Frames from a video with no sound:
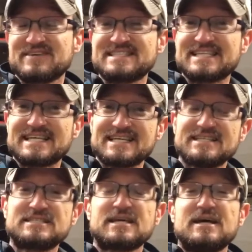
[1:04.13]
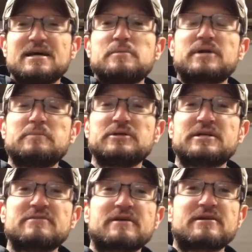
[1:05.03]
as it is, but I'm
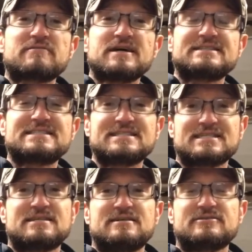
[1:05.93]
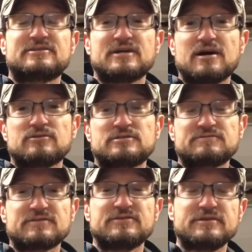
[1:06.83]
looking right around $600
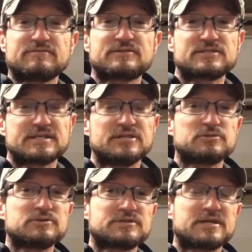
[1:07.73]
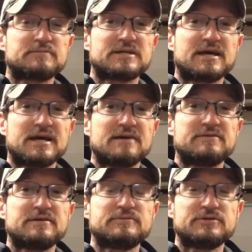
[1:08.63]
for the different schedules that I'm going to have
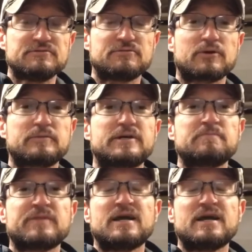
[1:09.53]
him do for me,